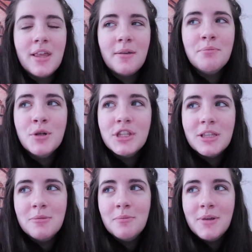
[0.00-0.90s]
like, put
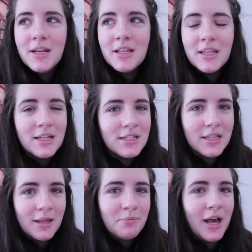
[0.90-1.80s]
them immediately into,
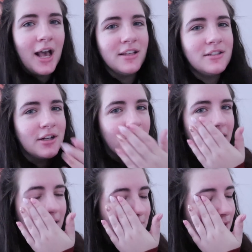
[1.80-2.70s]
like, plastic
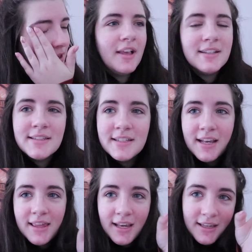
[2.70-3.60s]
wrap and
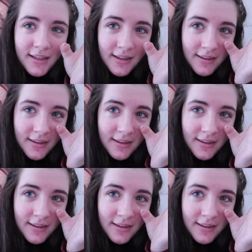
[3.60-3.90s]
say, like,